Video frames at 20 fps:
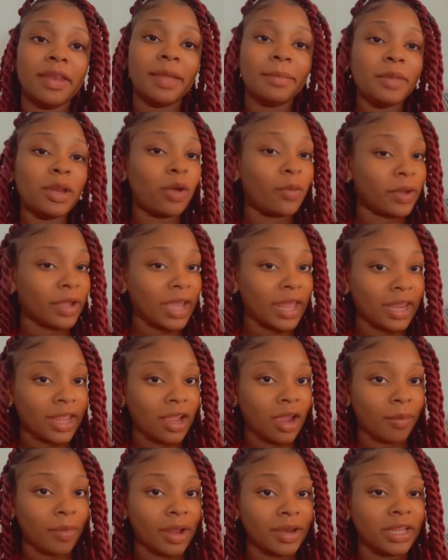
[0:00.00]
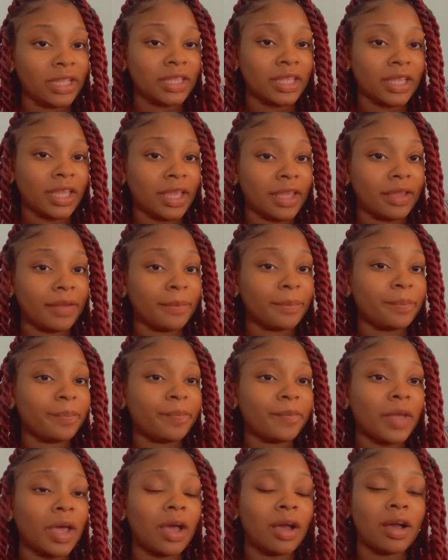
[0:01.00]
Let me know what kind of camera I need to get
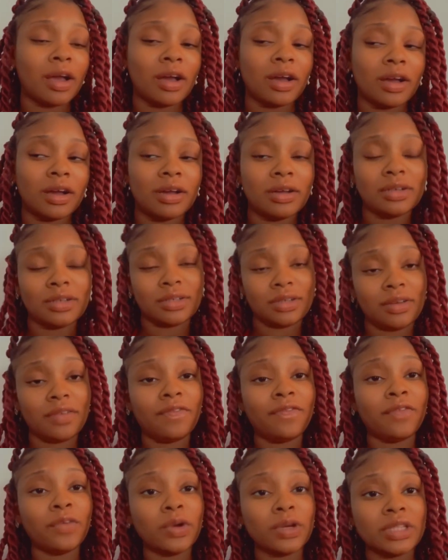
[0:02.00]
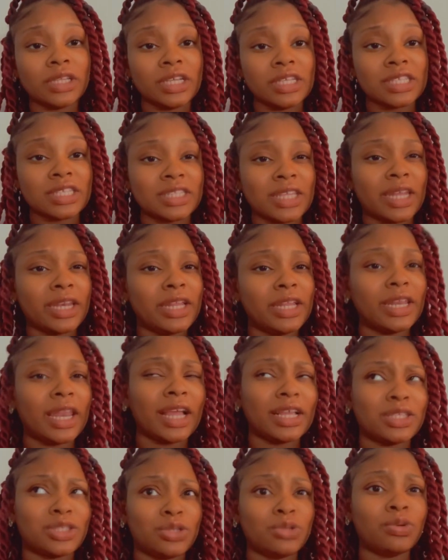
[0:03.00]
uh, for this. Cause I need
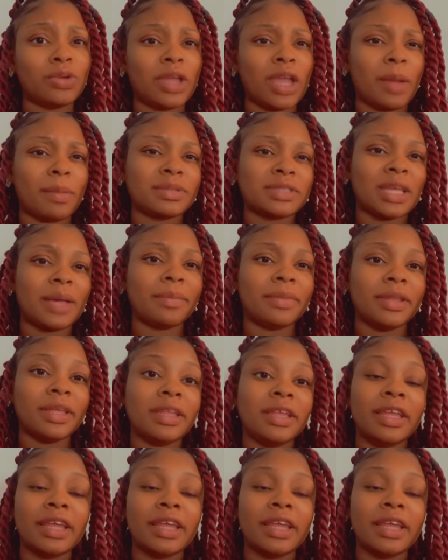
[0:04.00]
like two cameras, I believe.